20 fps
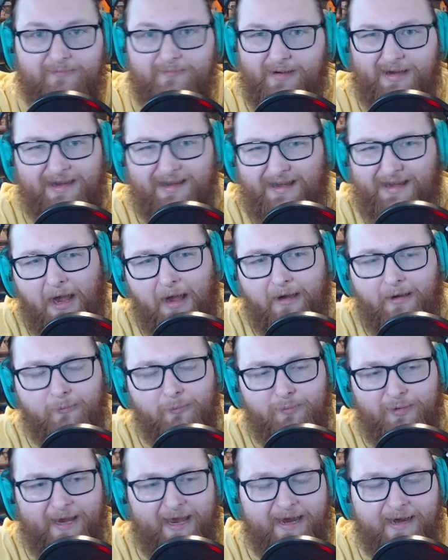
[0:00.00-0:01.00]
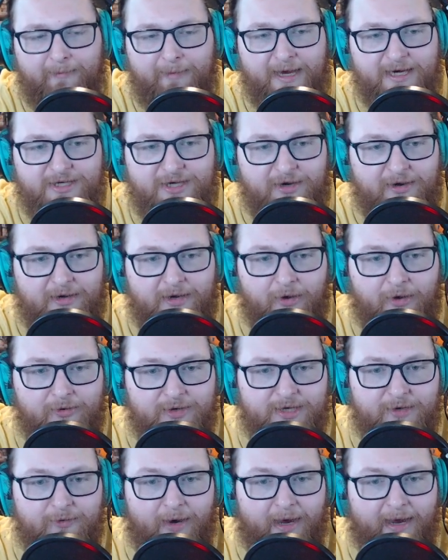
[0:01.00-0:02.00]
I can't imagine it'd go
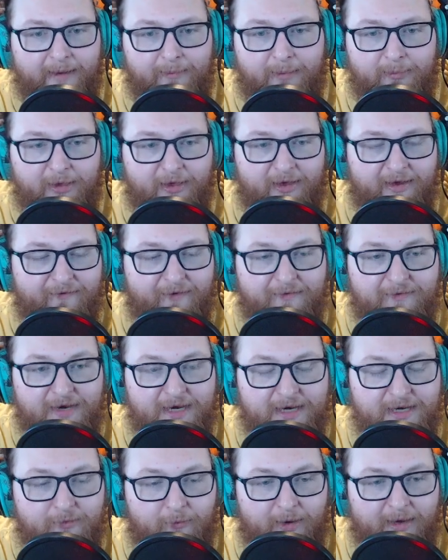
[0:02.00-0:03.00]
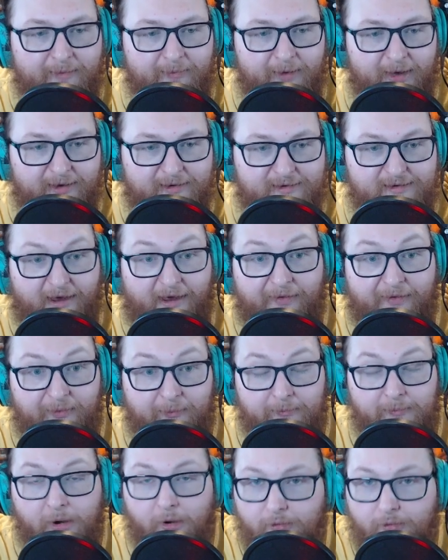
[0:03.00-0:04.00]
too high, maybe like $15-20 at the
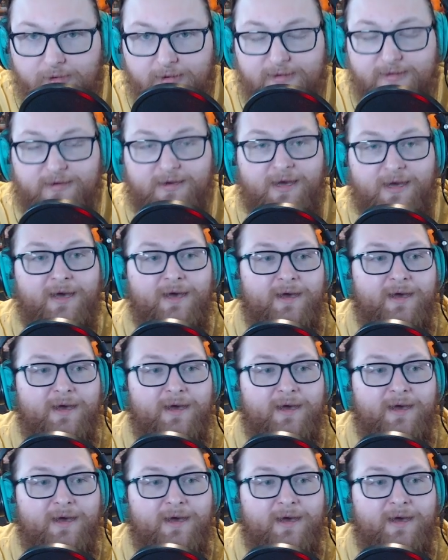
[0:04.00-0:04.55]
most,